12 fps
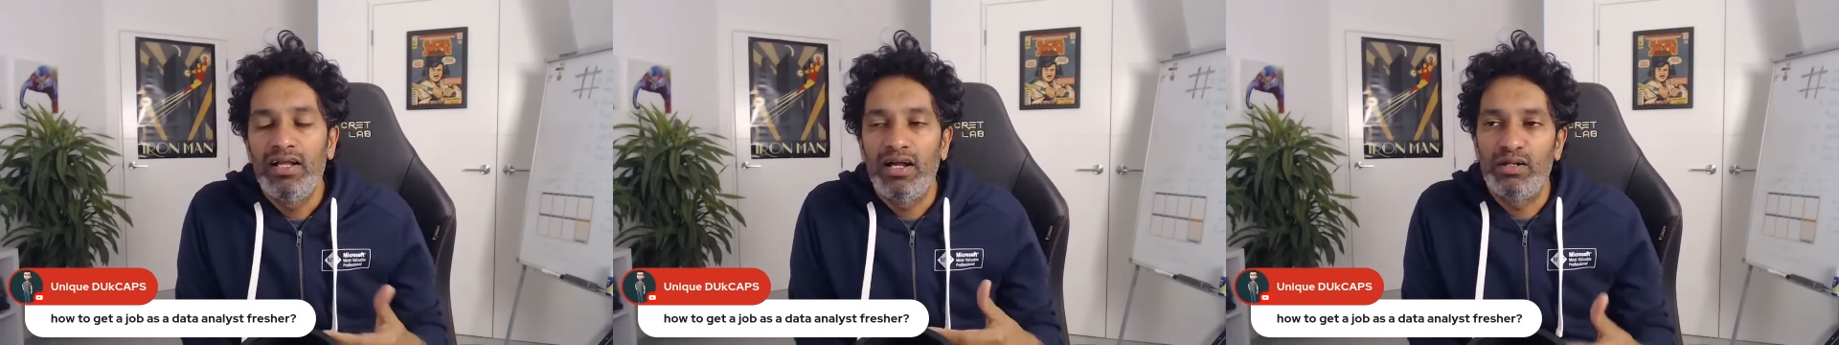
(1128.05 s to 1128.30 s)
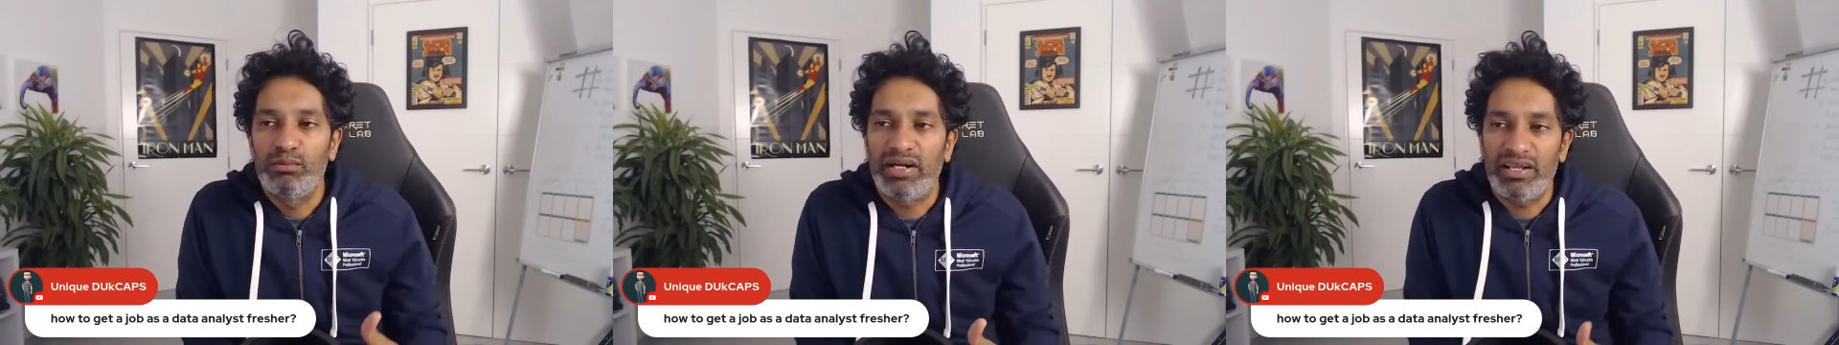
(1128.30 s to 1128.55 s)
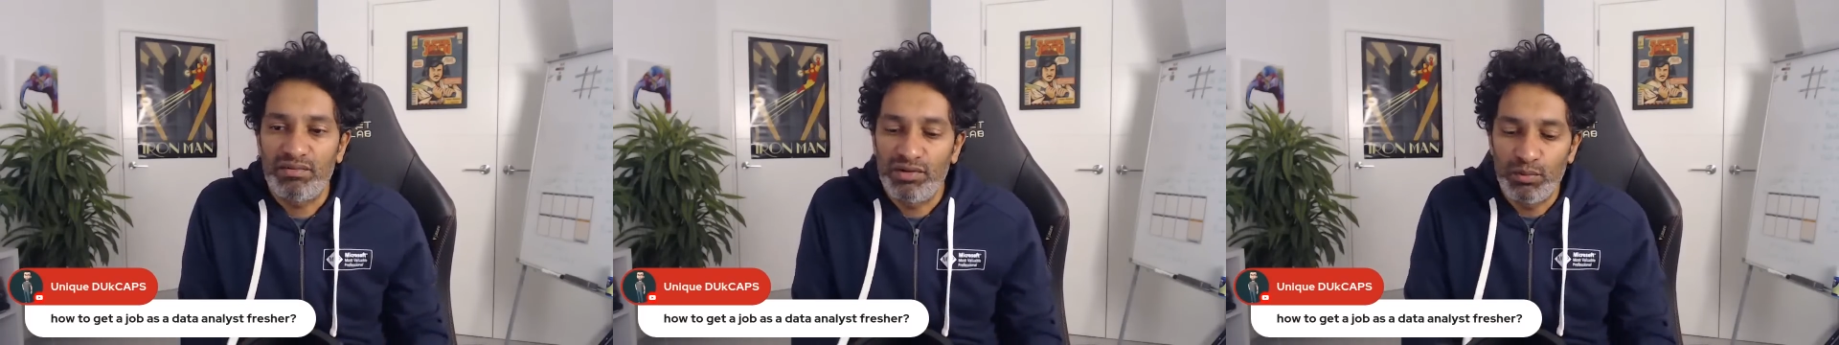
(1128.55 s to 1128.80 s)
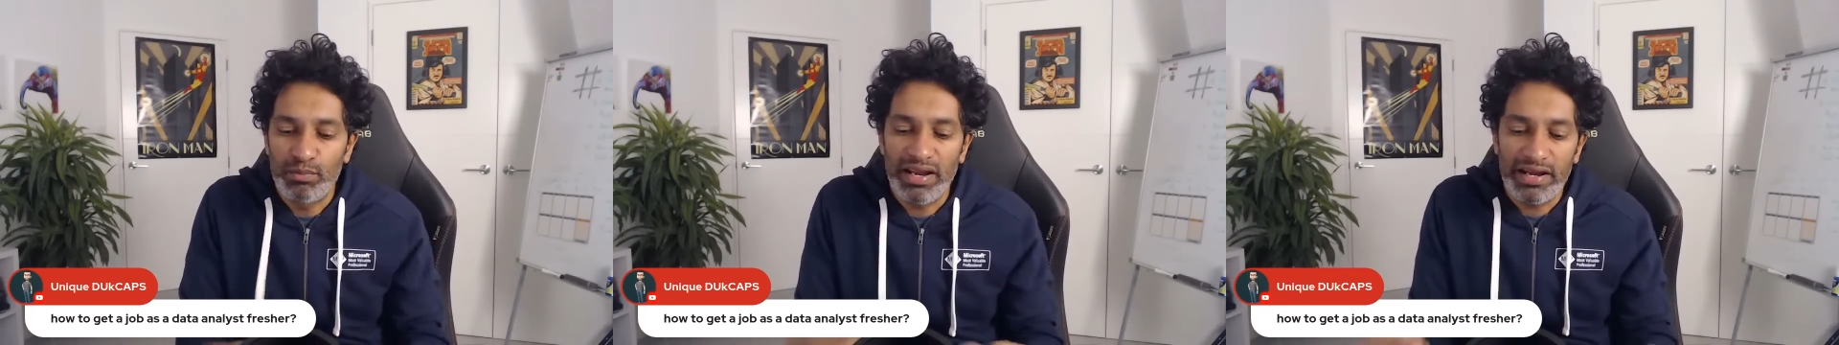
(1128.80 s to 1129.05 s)
uh, but if
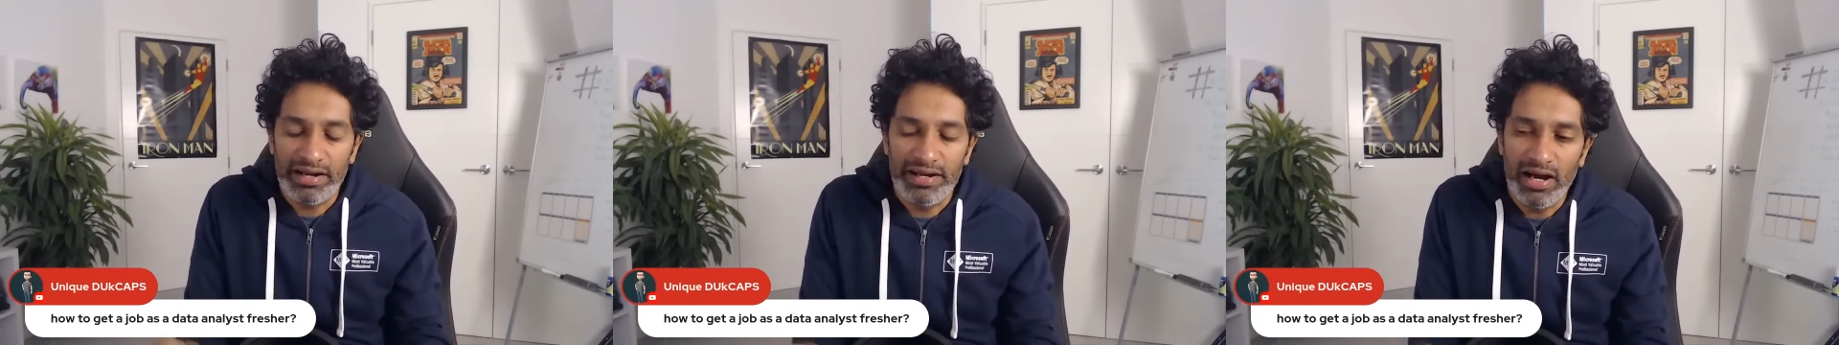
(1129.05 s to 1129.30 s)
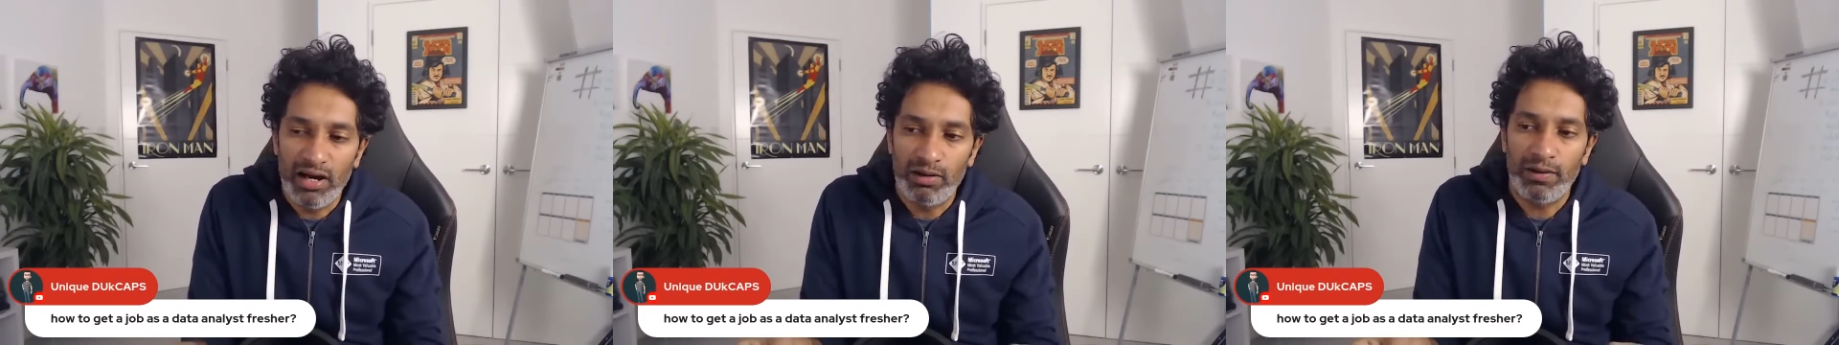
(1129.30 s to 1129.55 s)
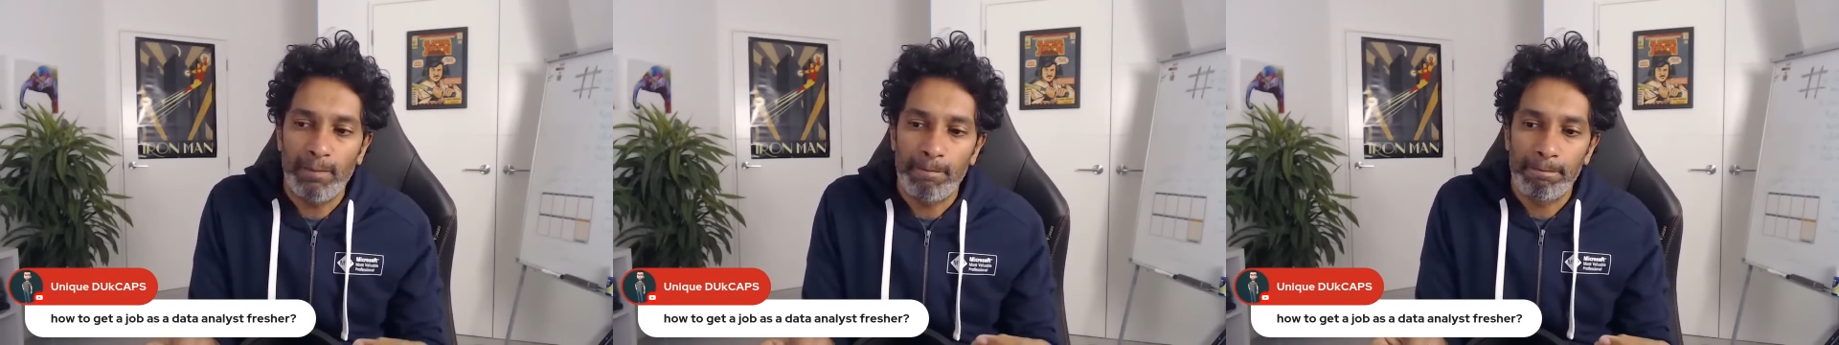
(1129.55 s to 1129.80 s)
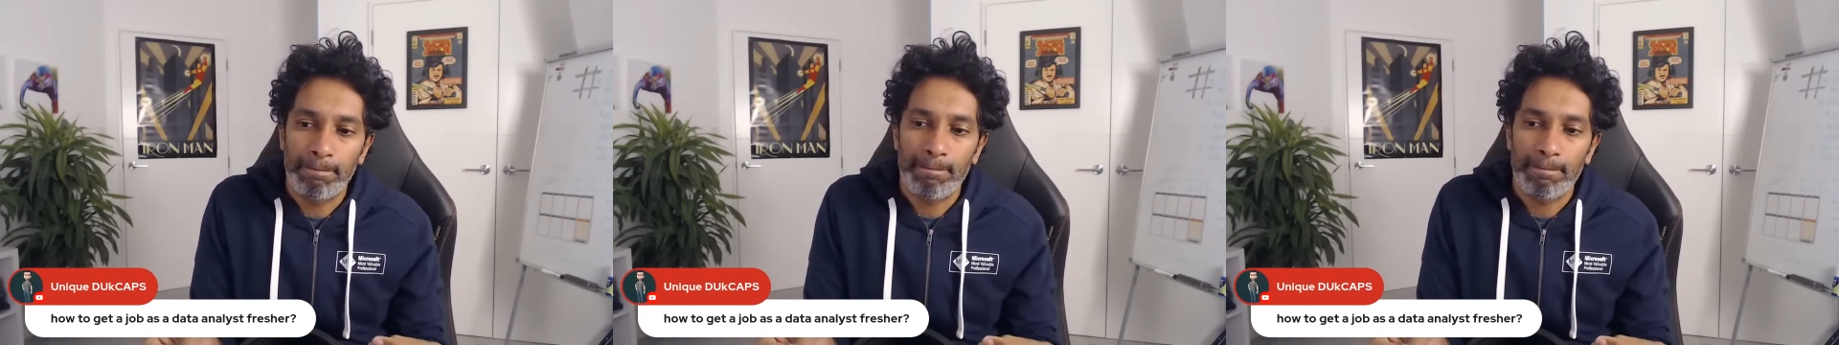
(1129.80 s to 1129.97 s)
you break it down